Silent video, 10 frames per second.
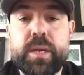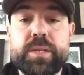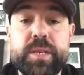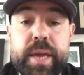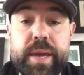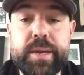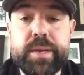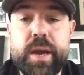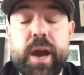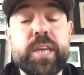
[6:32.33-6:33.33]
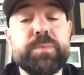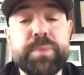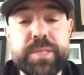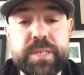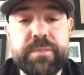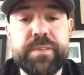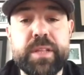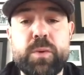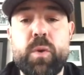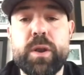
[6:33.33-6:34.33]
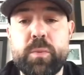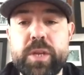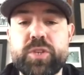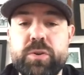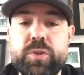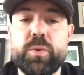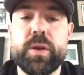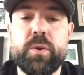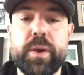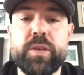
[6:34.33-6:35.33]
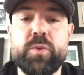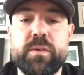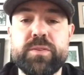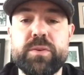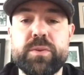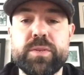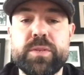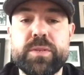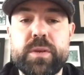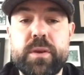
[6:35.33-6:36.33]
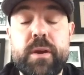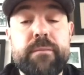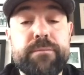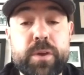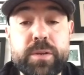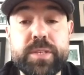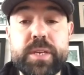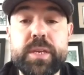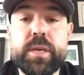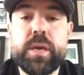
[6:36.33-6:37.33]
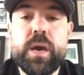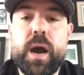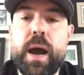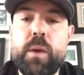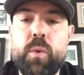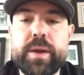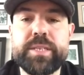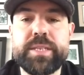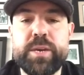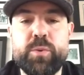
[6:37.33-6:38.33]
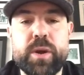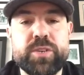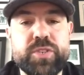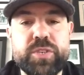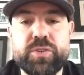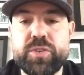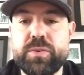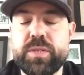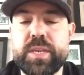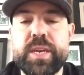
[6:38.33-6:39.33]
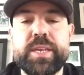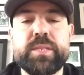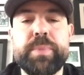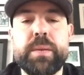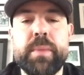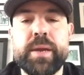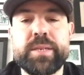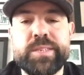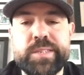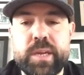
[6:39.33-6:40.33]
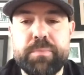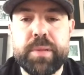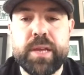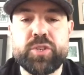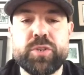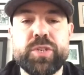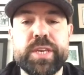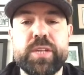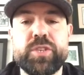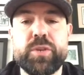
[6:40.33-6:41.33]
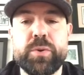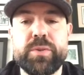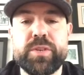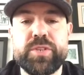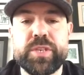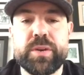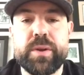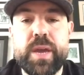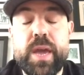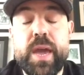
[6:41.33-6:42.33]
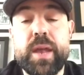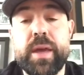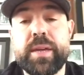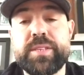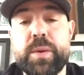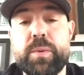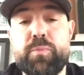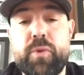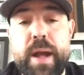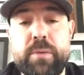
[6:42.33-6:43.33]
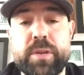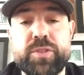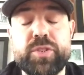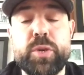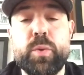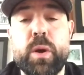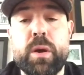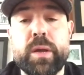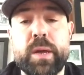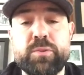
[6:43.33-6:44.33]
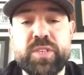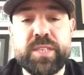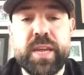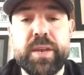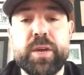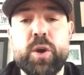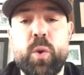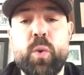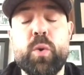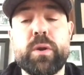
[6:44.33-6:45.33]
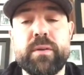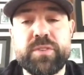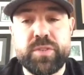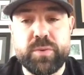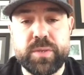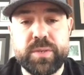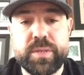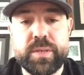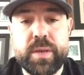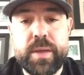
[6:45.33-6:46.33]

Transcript: Today, I specifically want to reach out to our grade 12 students. Firstly, I want to say to our senior students, it has been my distinct pleasure to get to know you this year, and I can say with proudness, you are an outstanding cohort of students.